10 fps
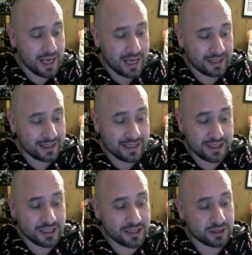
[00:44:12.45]
And
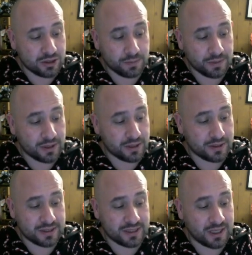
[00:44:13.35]
he's just
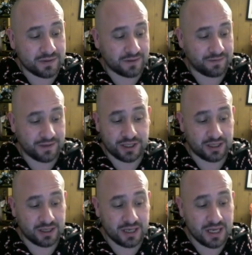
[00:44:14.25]
super self-sufficient.